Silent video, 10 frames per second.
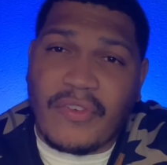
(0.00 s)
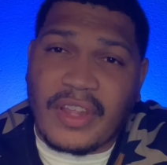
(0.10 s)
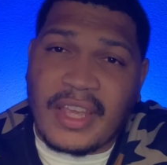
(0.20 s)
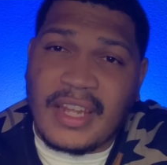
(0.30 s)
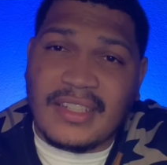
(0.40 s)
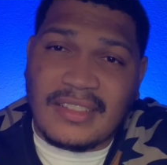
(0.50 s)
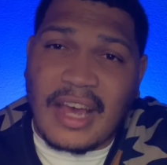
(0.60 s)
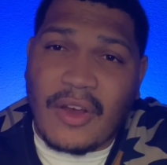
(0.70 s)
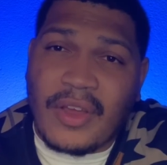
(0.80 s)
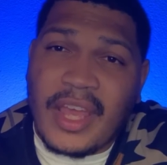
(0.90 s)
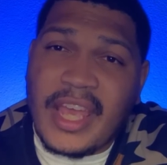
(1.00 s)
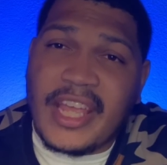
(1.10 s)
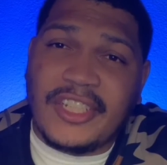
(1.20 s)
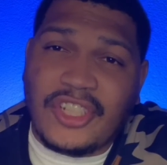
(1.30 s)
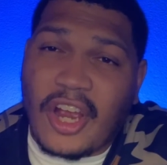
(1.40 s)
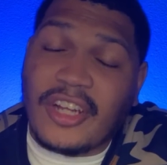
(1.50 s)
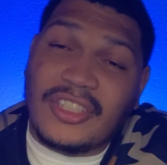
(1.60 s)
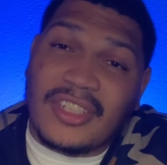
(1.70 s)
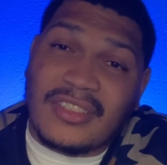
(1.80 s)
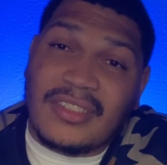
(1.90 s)
and get us out, he
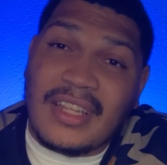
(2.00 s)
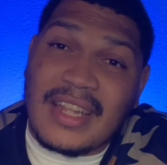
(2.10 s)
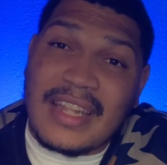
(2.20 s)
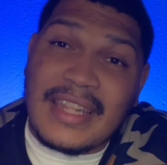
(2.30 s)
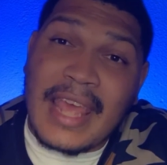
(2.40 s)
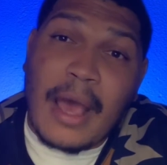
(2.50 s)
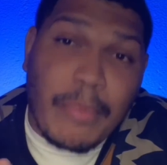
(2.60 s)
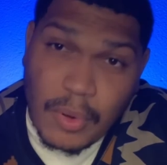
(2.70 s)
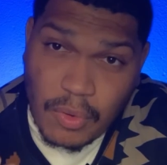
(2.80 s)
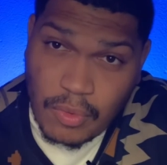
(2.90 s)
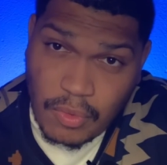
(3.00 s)
charged us double